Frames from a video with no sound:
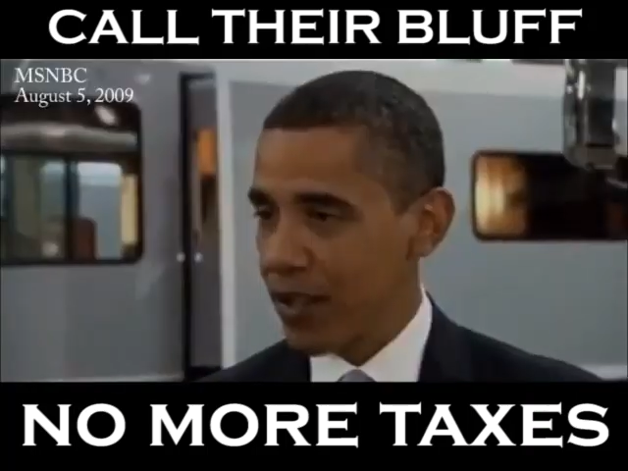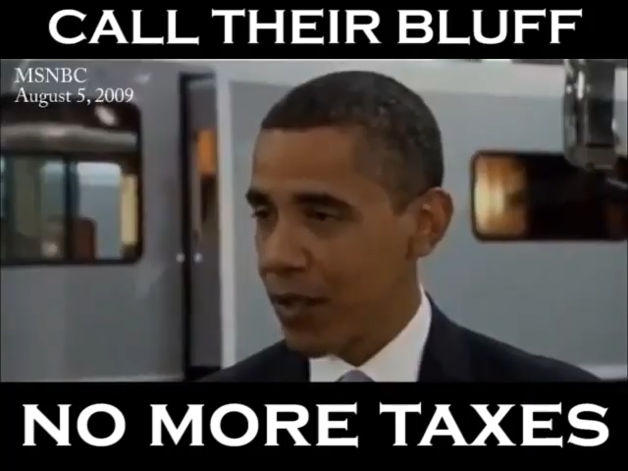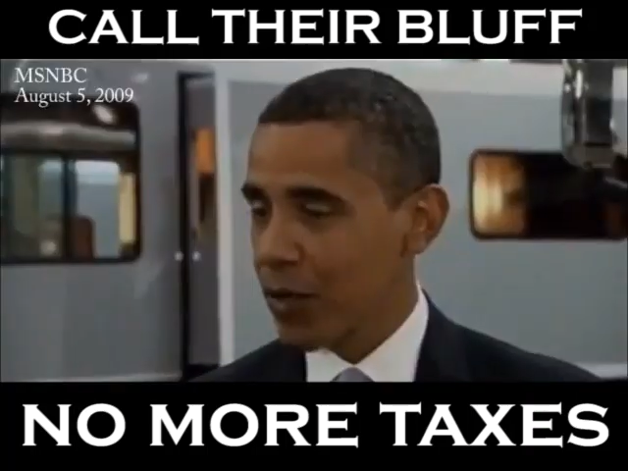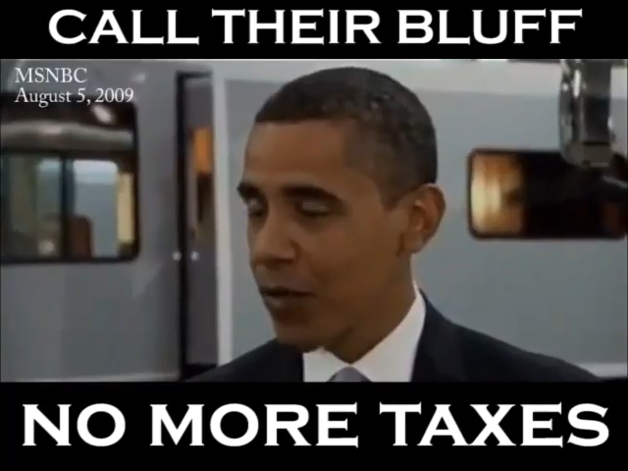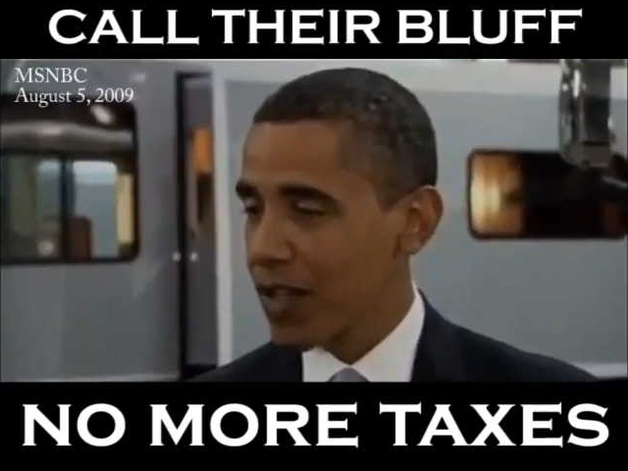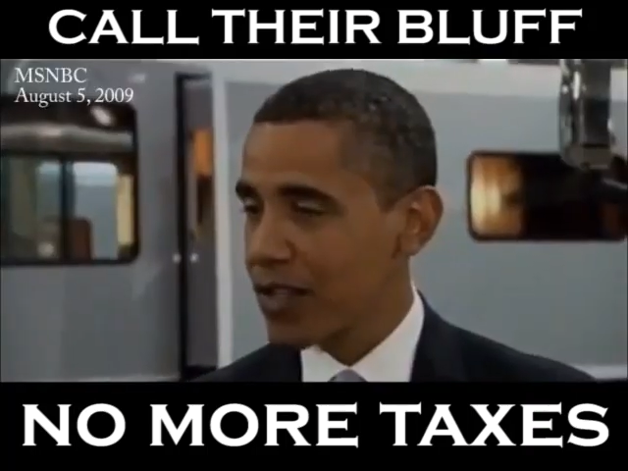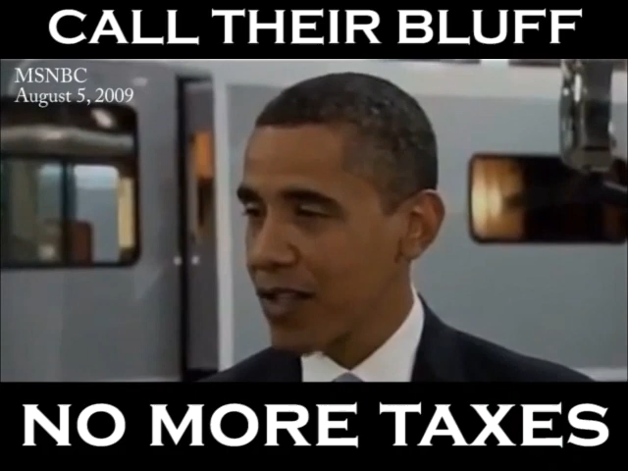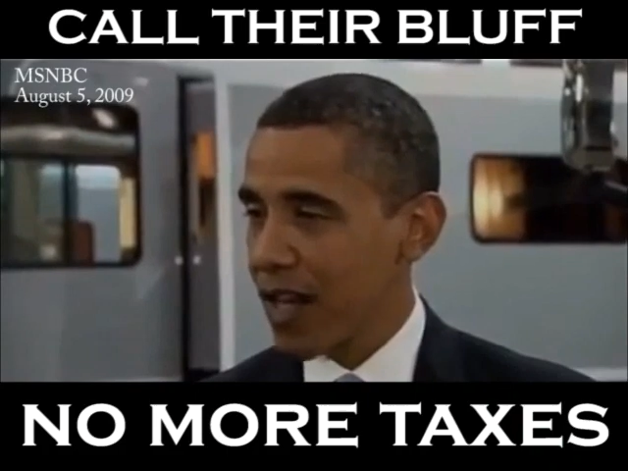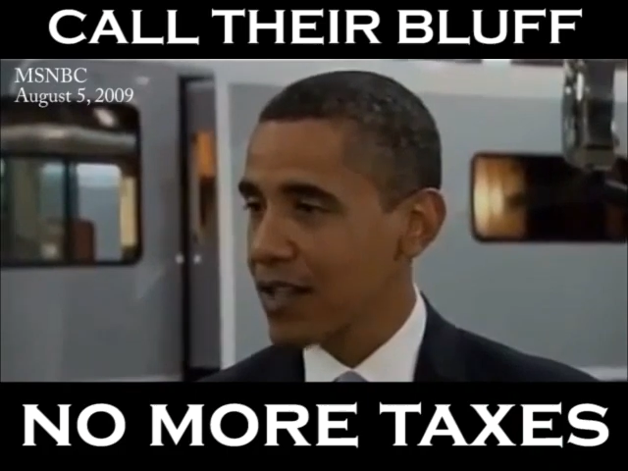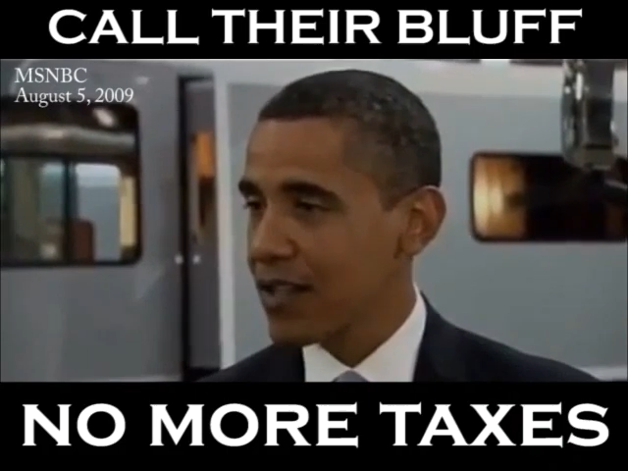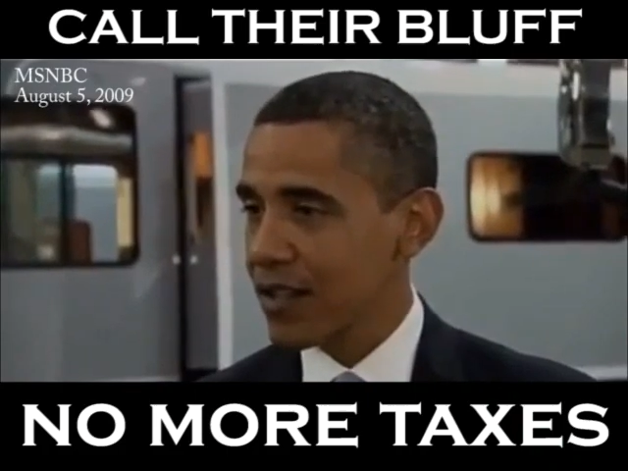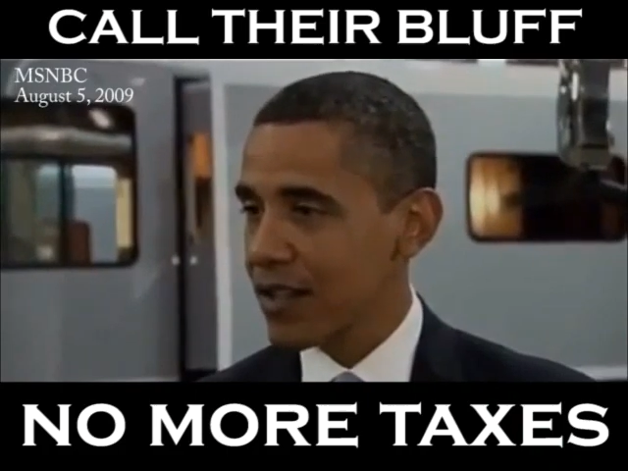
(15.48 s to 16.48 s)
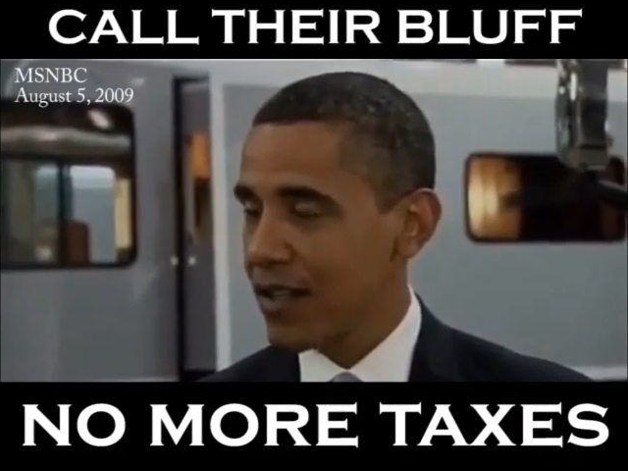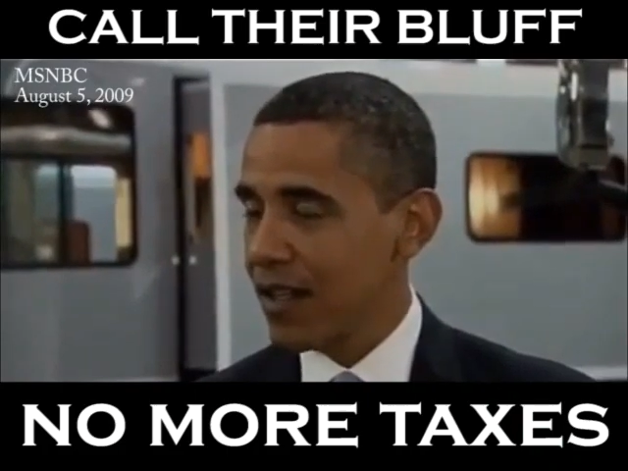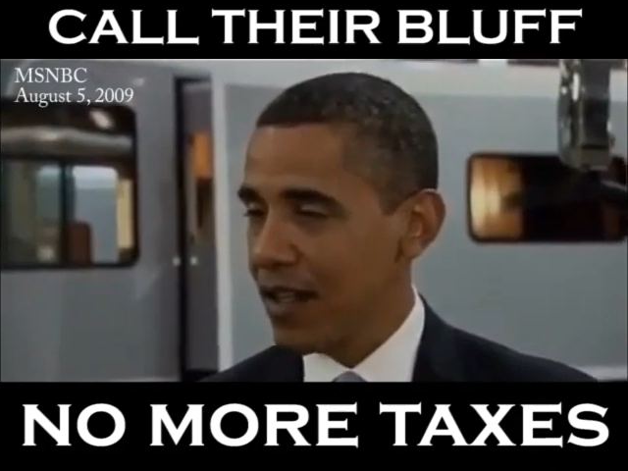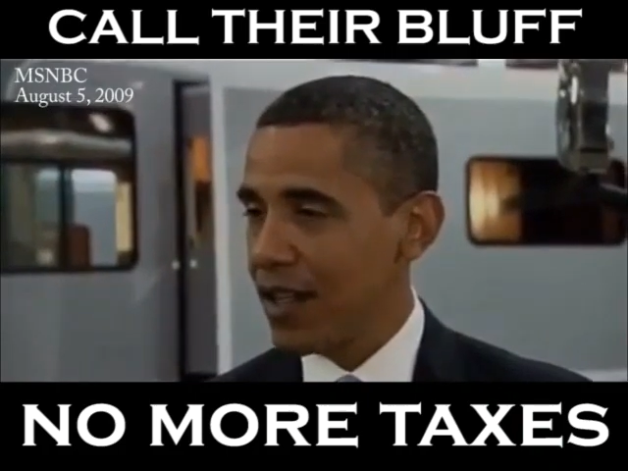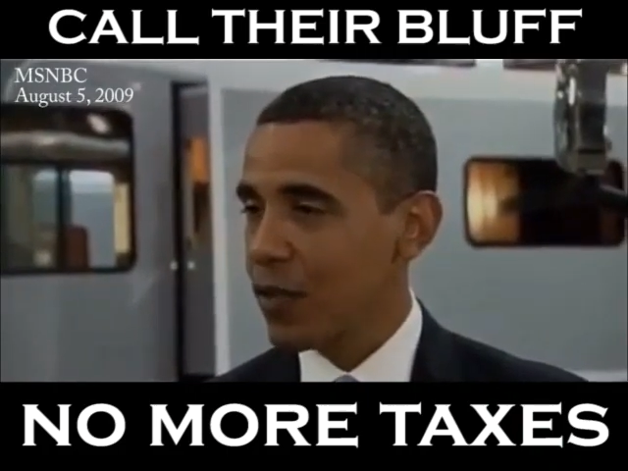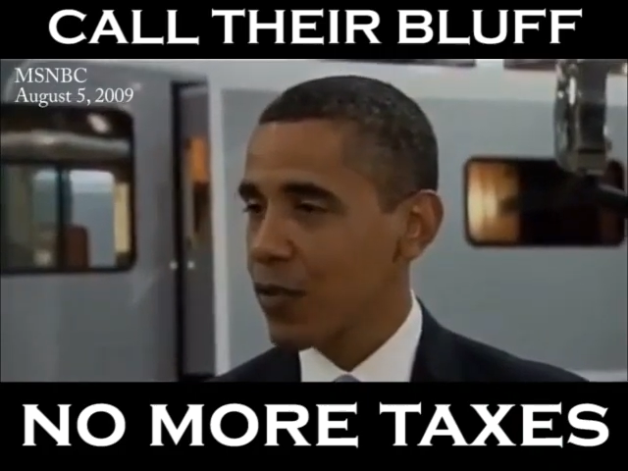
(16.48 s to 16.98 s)
You don't raise taxes
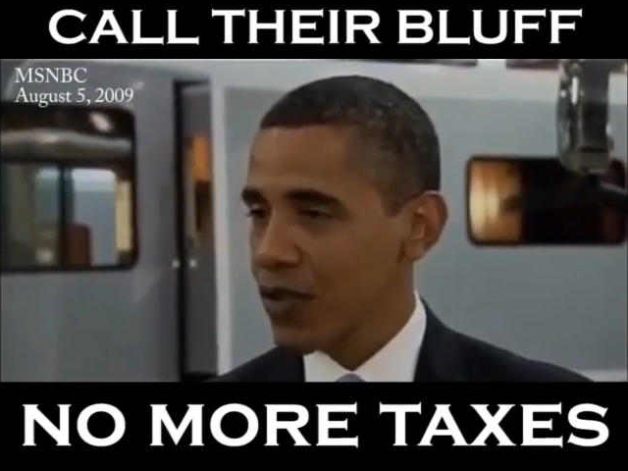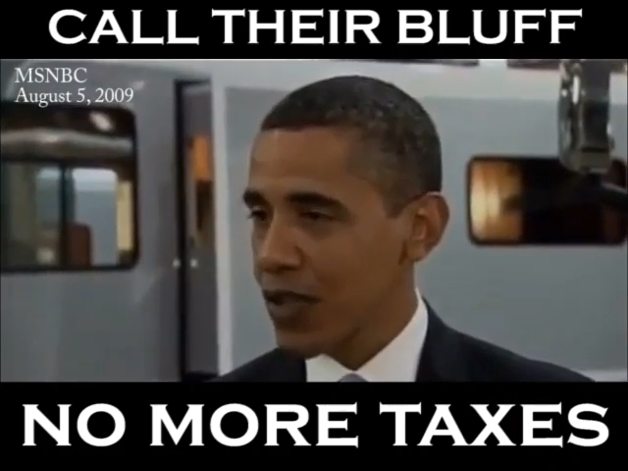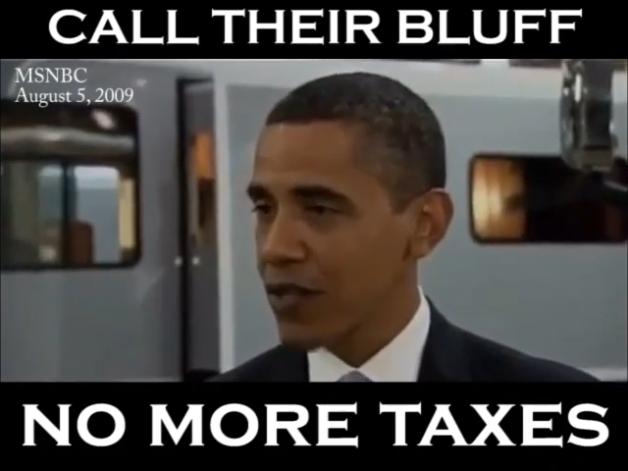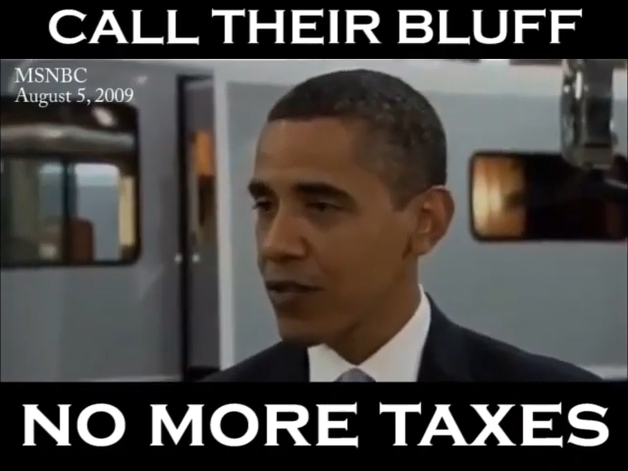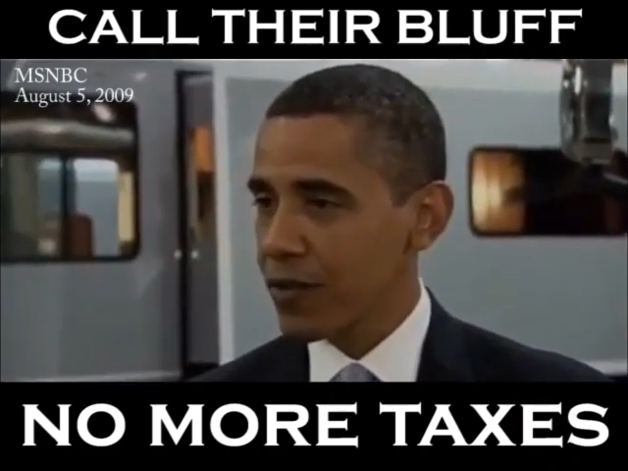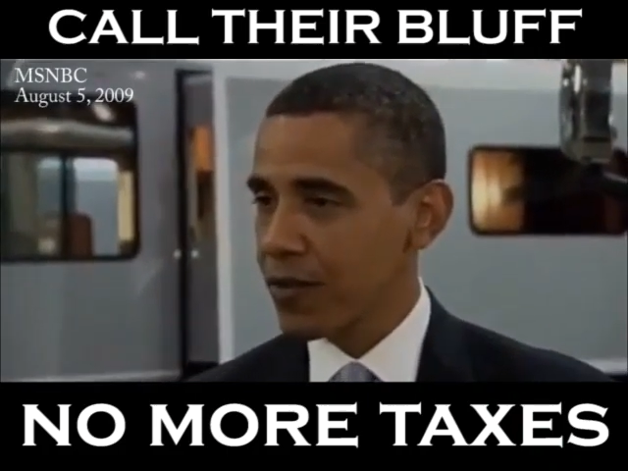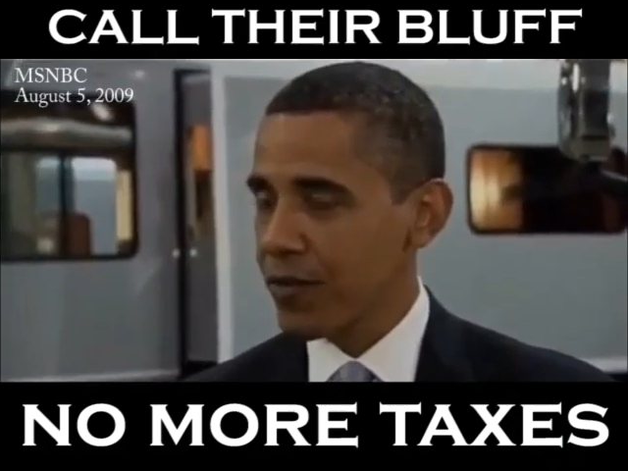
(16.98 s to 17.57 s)
in a recession.